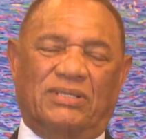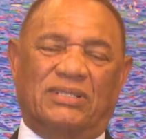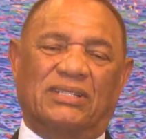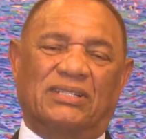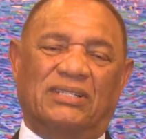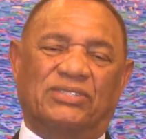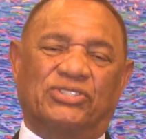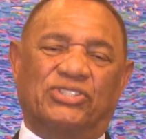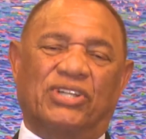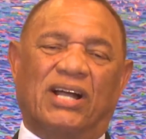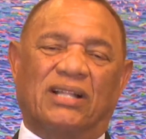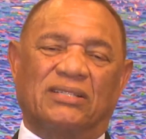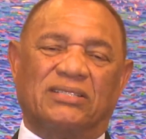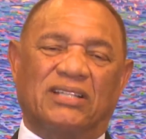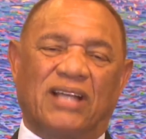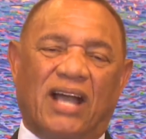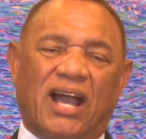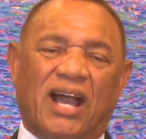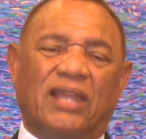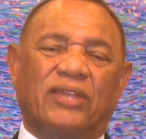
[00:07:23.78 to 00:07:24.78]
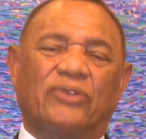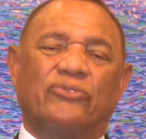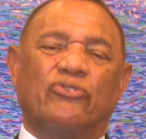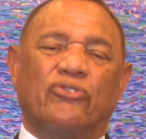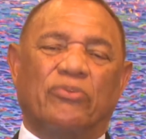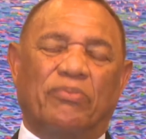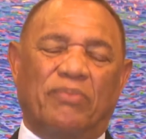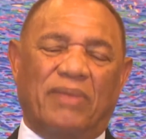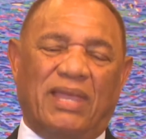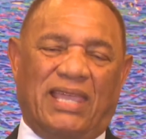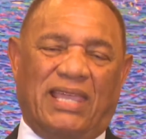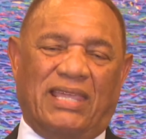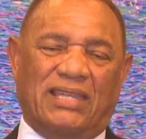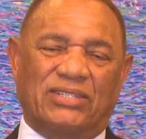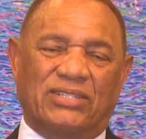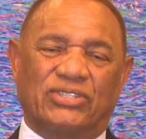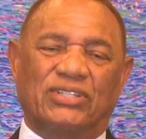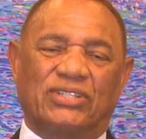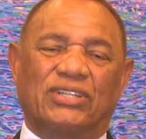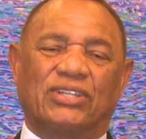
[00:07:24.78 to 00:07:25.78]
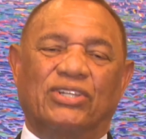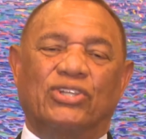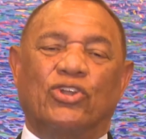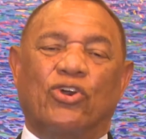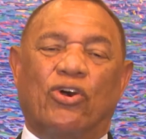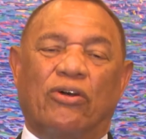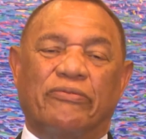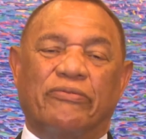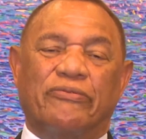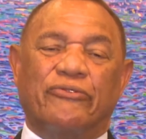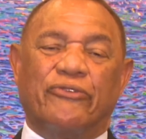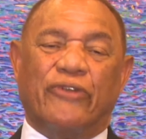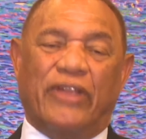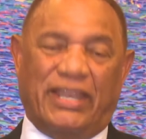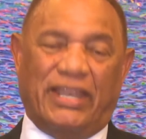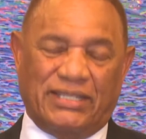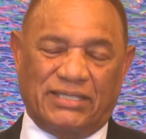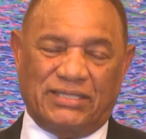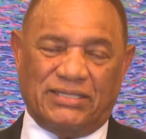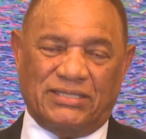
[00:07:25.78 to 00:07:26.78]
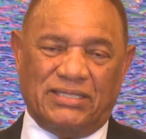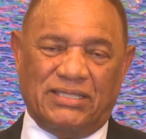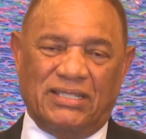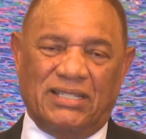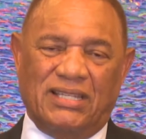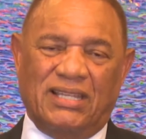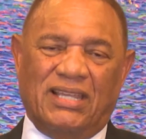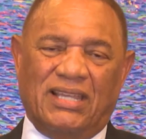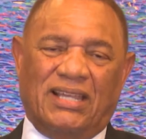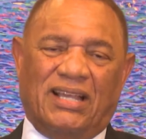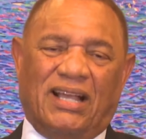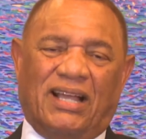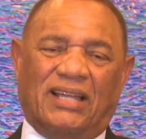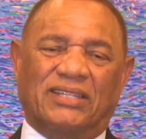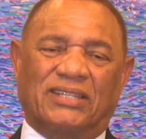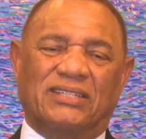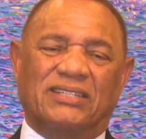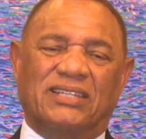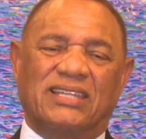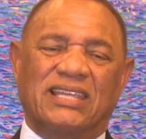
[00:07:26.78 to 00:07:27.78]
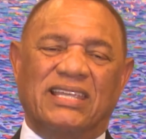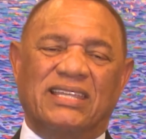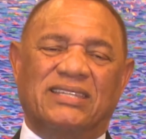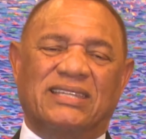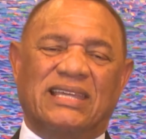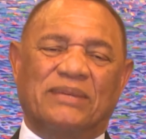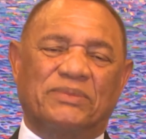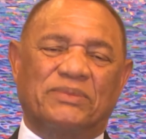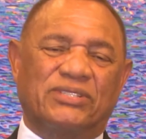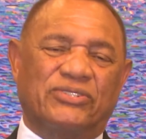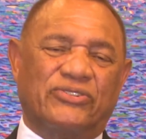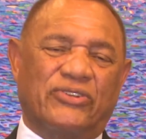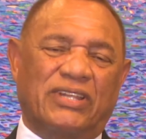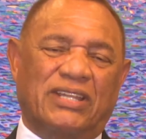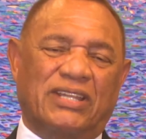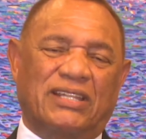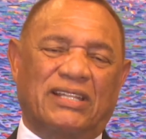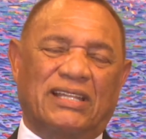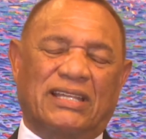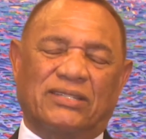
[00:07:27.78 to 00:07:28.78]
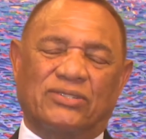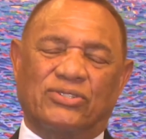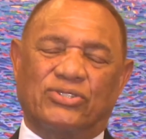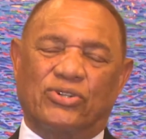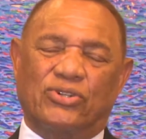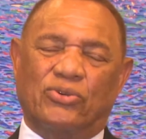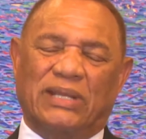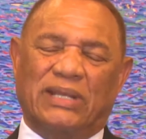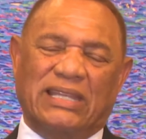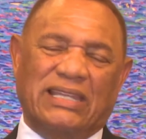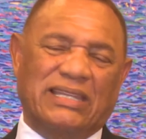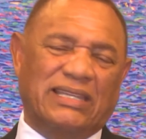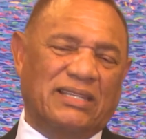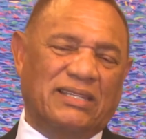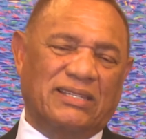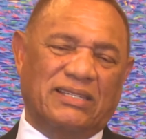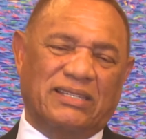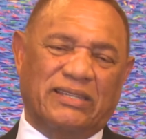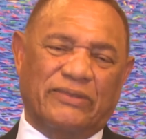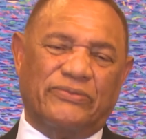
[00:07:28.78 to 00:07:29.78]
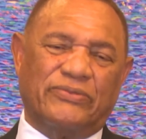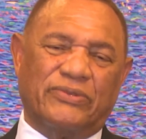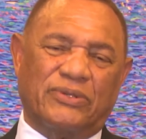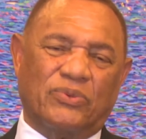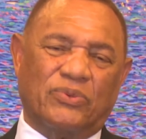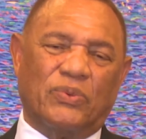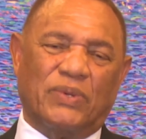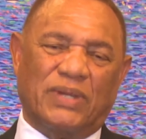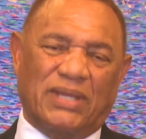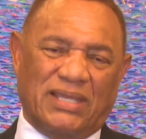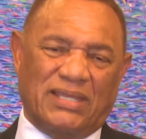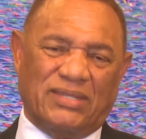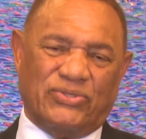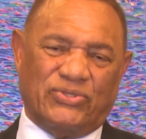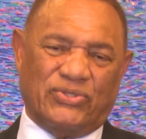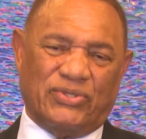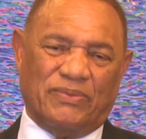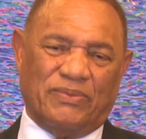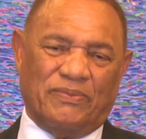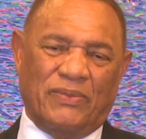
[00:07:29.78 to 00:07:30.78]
Charles Carter remained your friend. And he demonstrated that in so many different ways.